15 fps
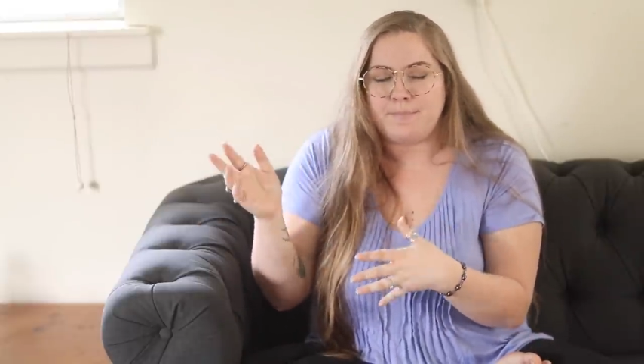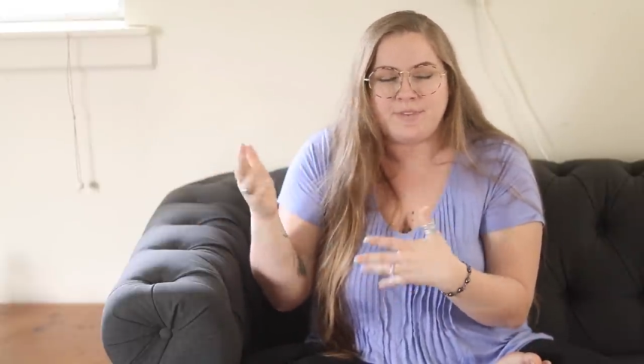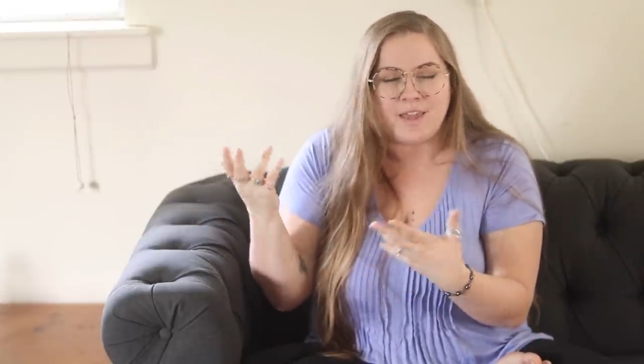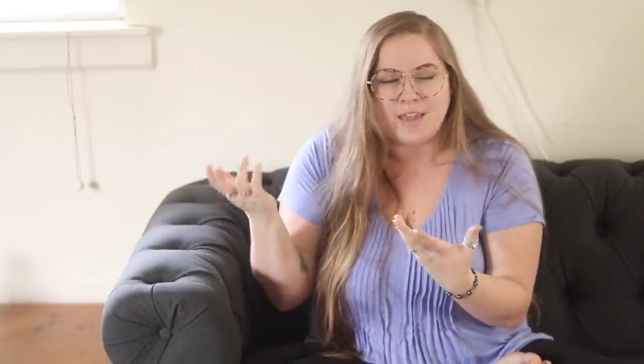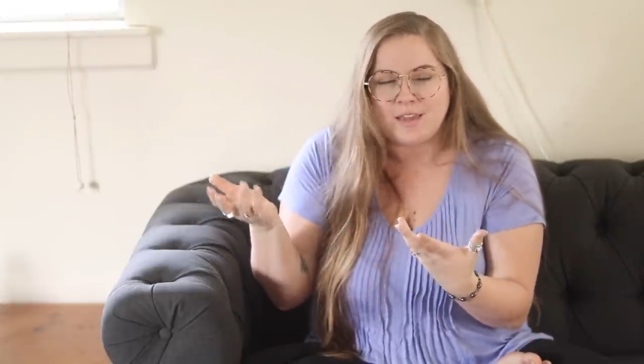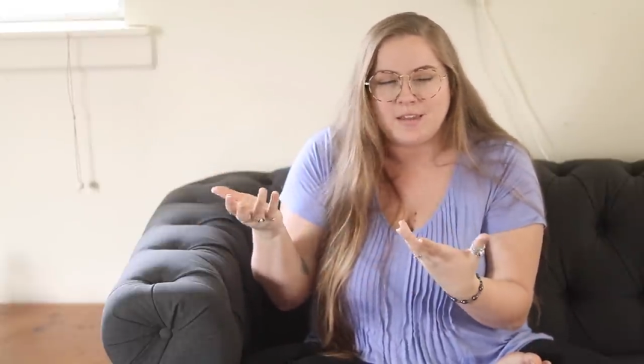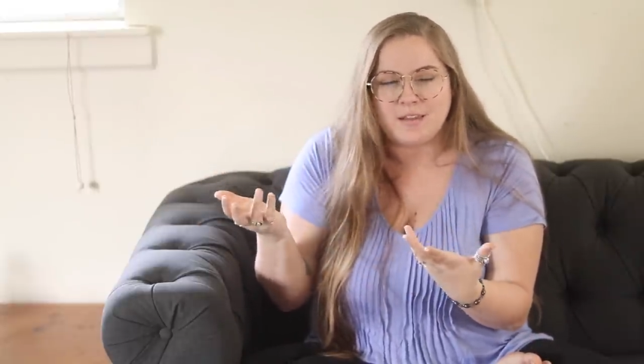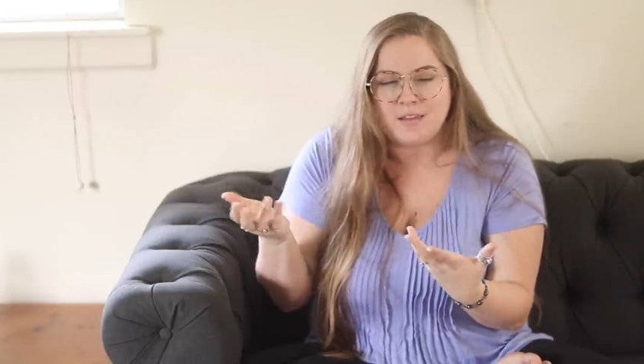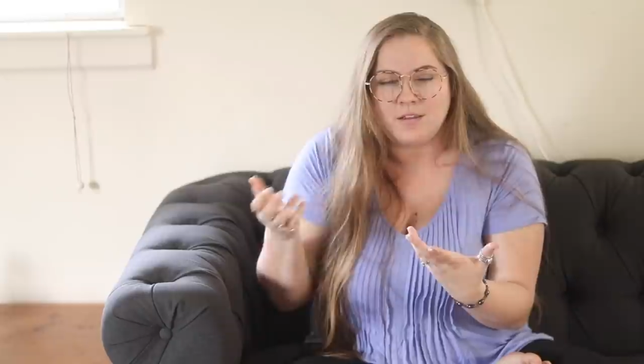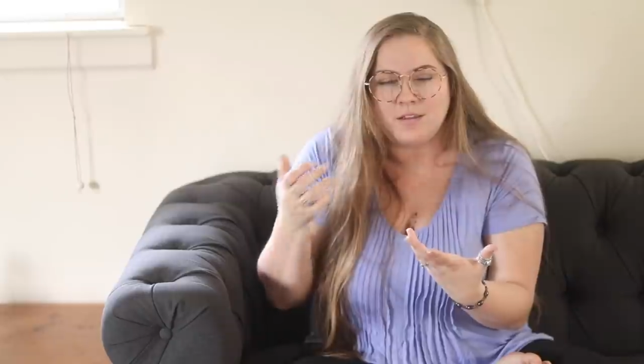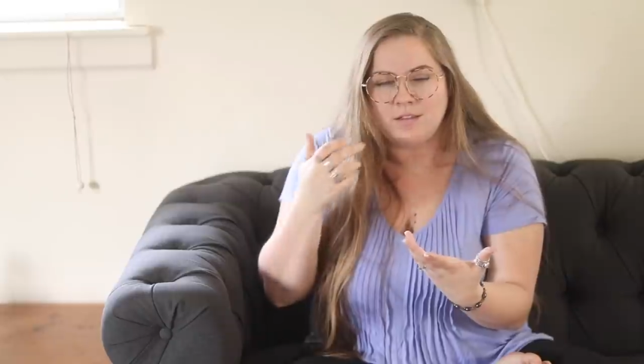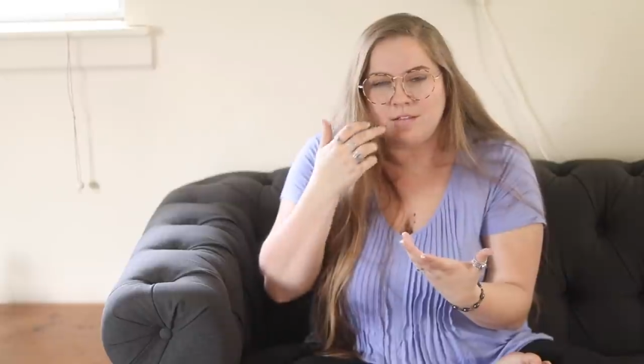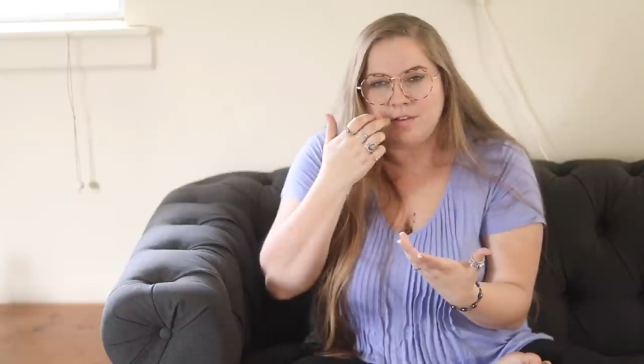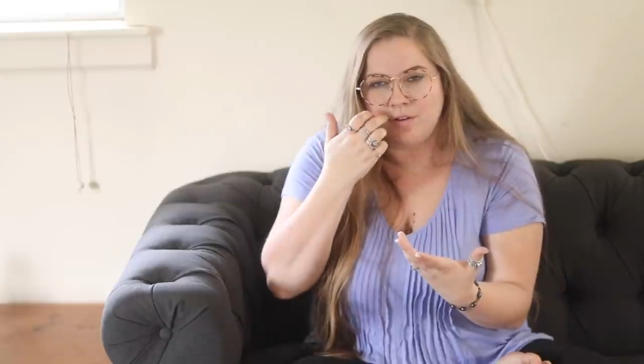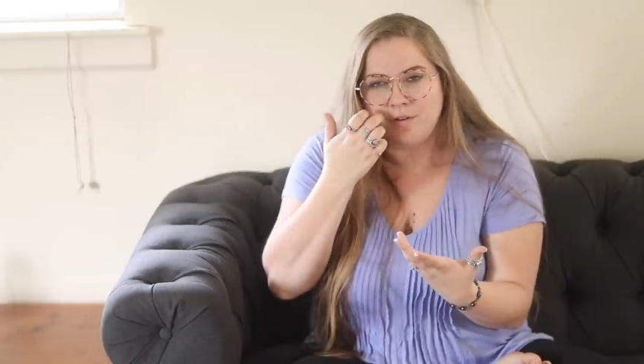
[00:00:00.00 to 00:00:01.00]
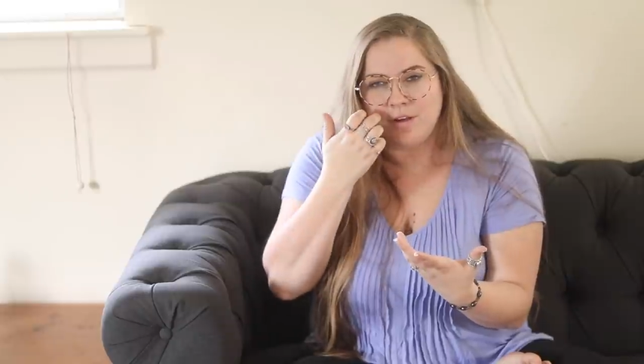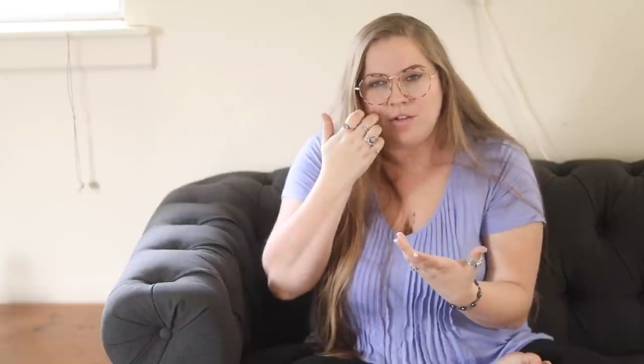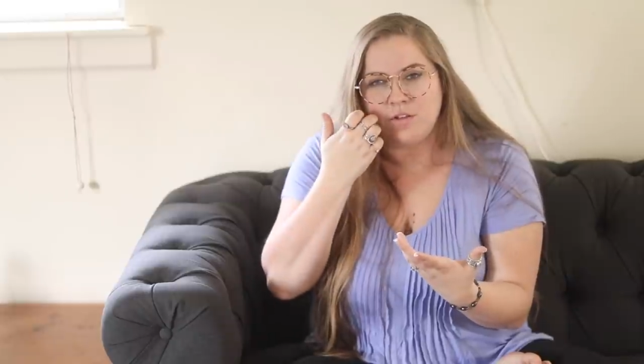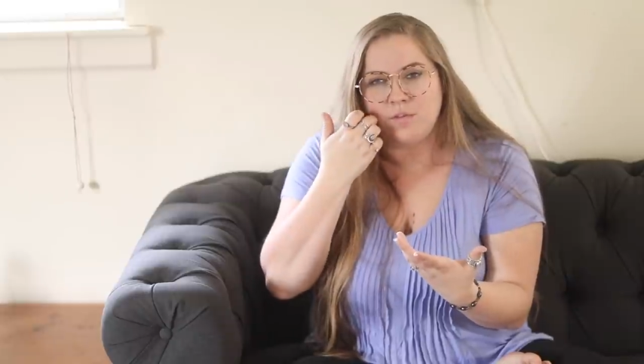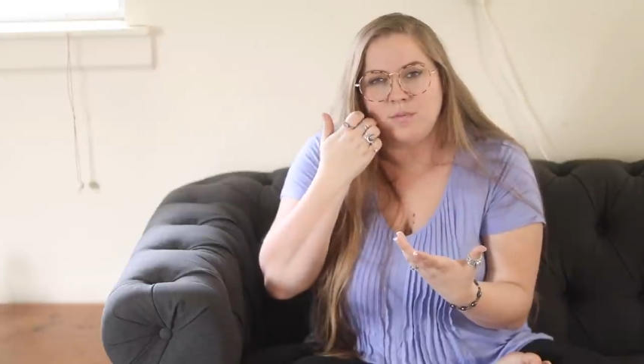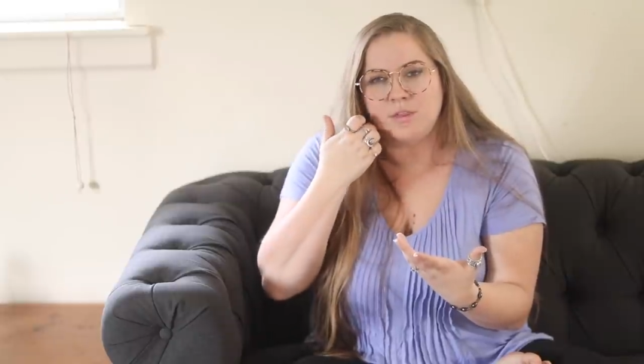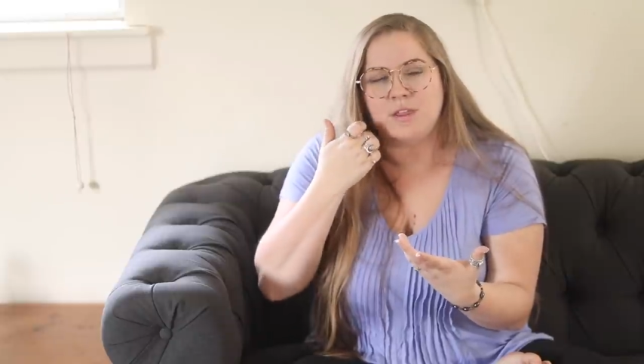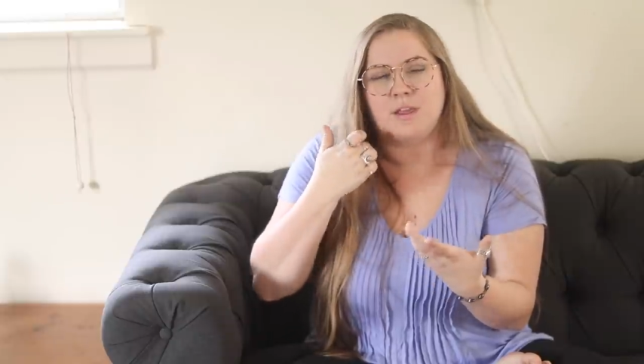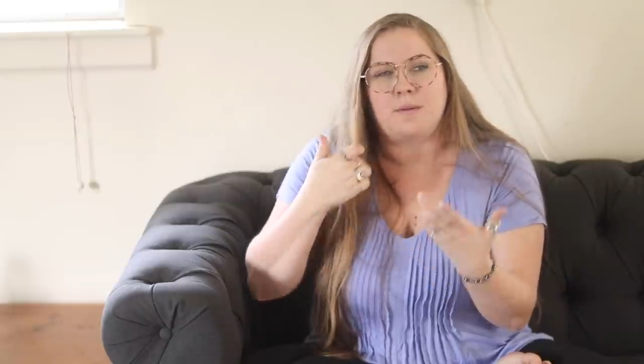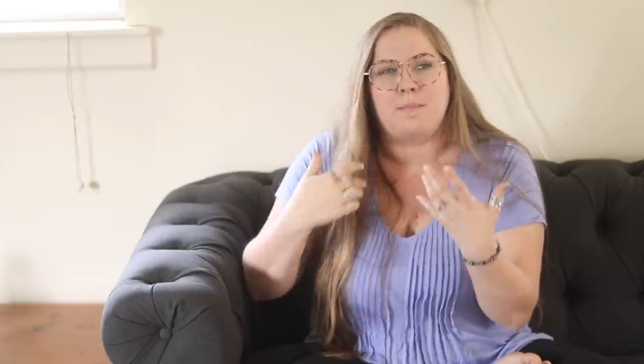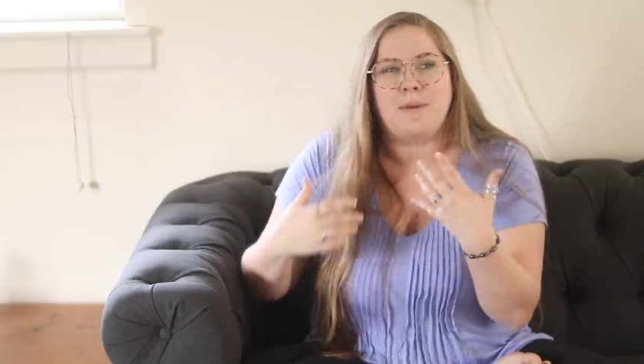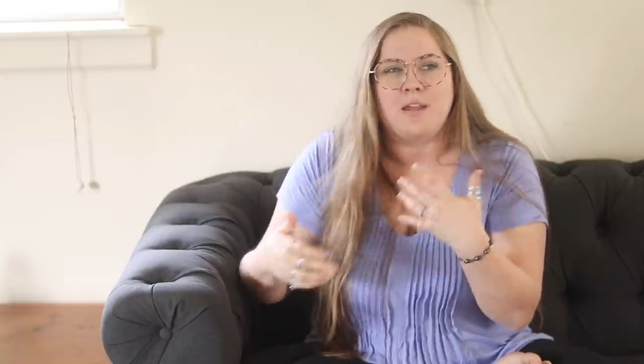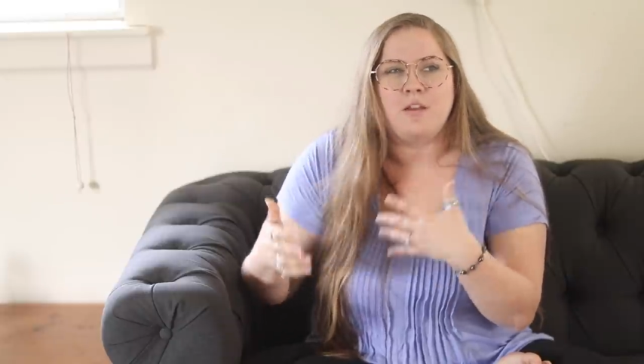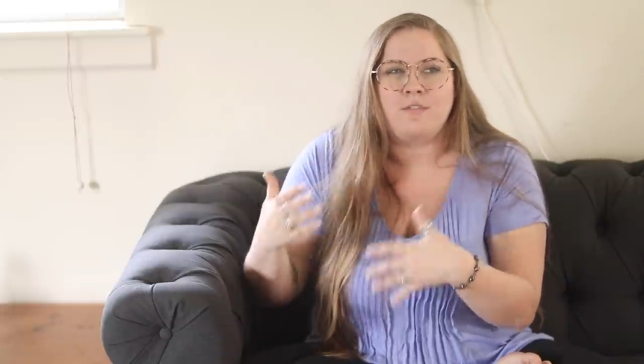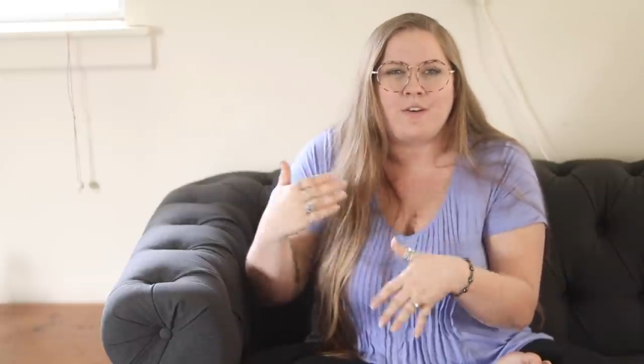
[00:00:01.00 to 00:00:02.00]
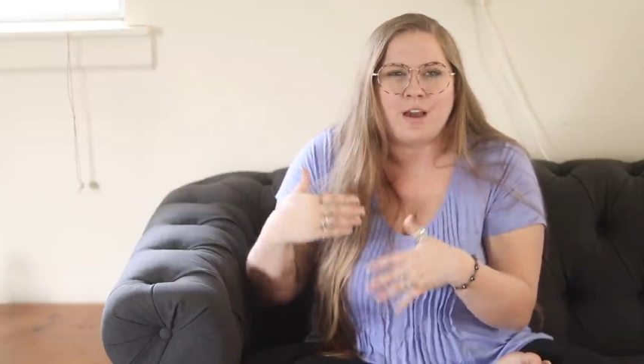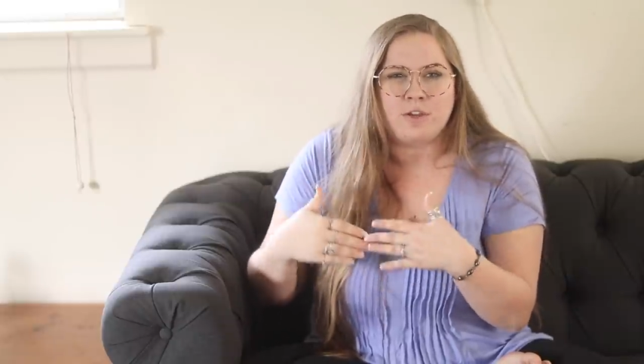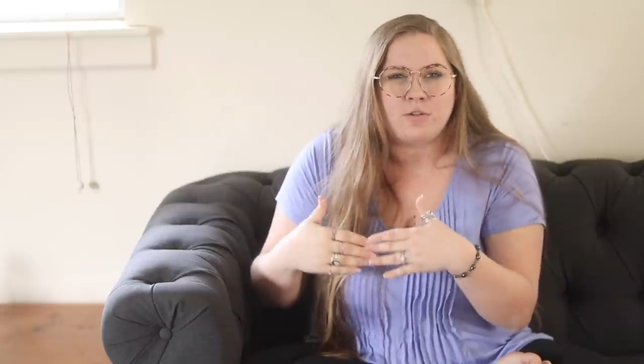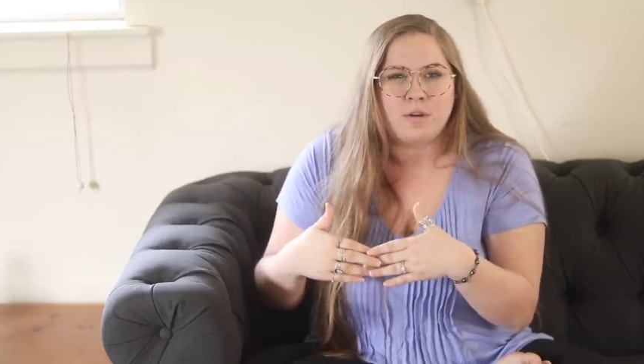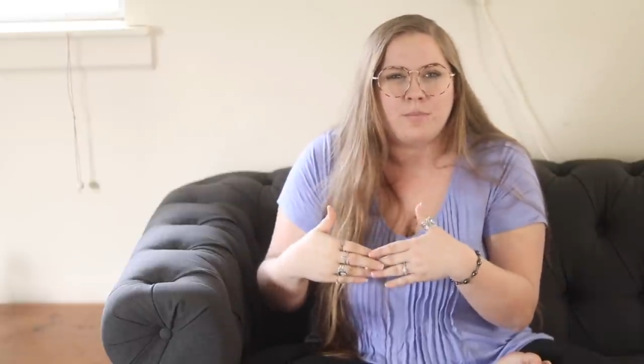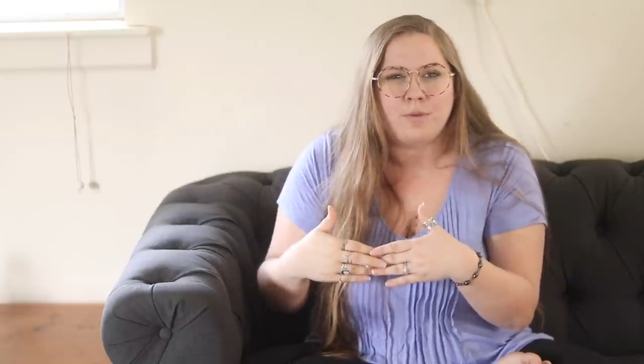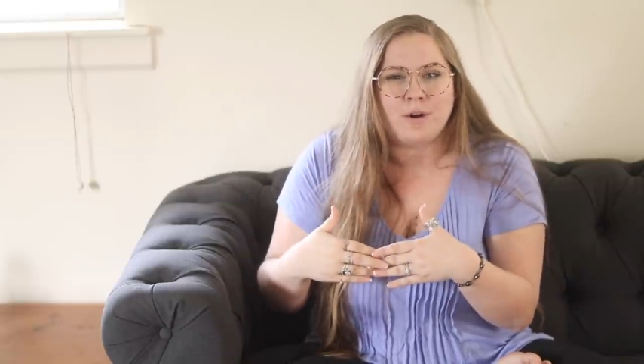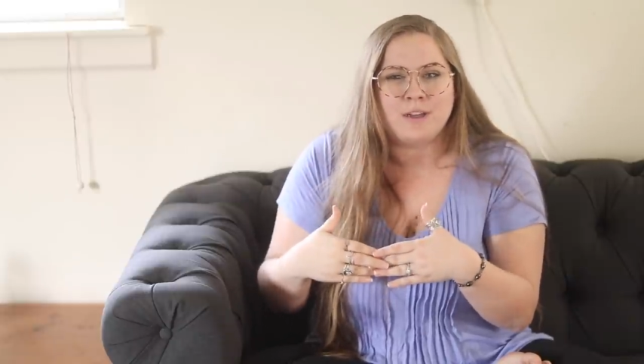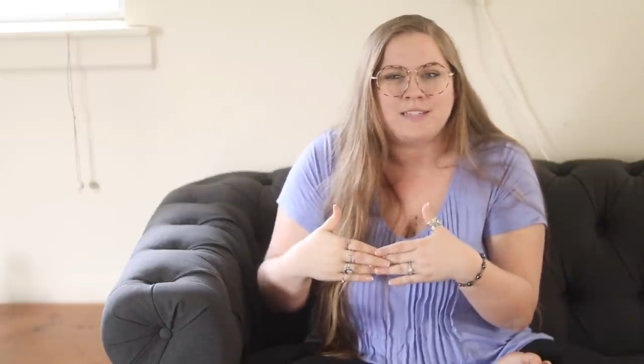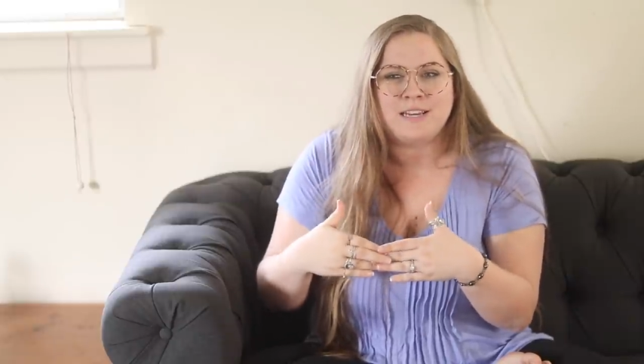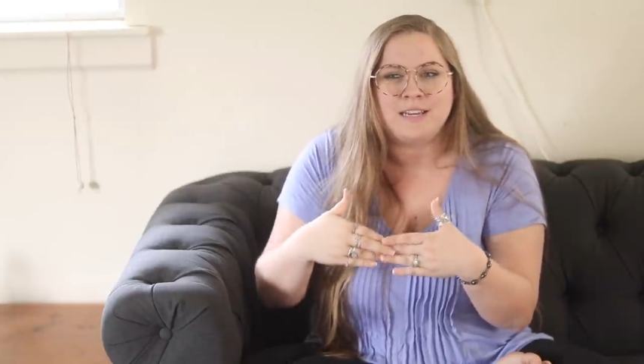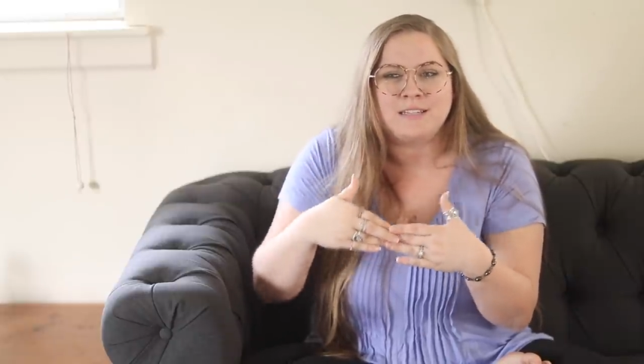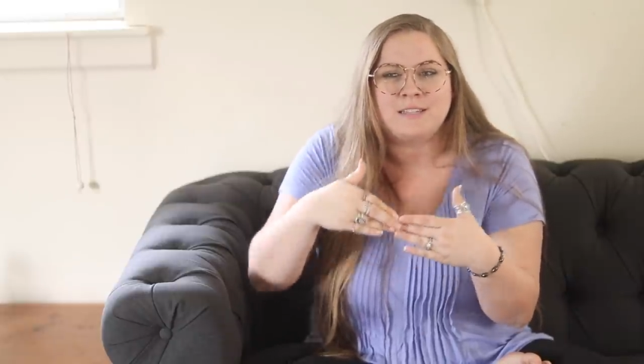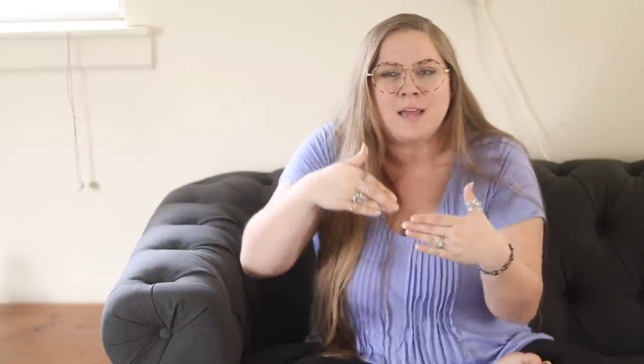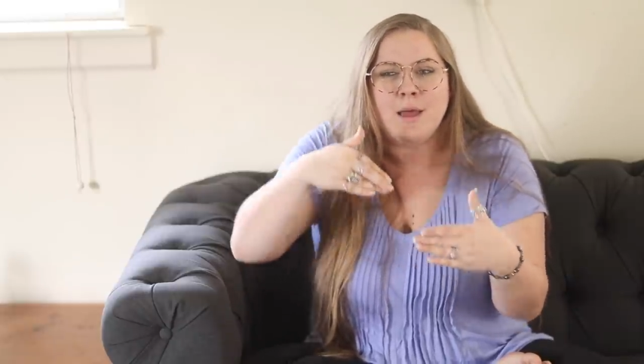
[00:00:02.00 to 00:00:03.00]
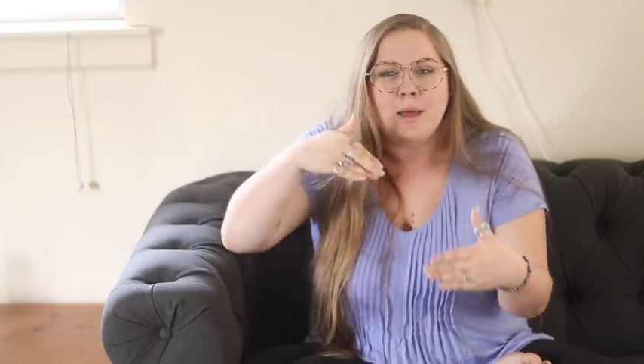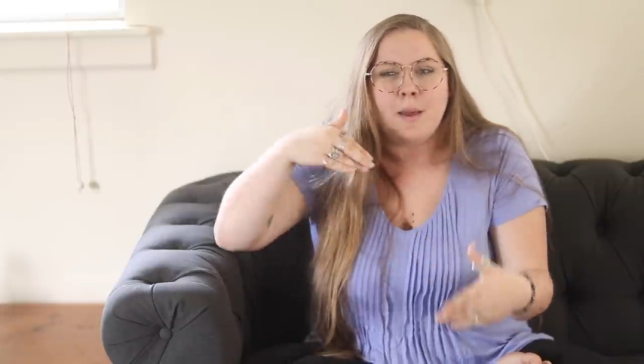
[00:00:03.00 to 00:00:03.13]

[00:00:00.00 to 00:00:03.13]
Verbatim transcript: taken into consideration with the, like manufacturing process,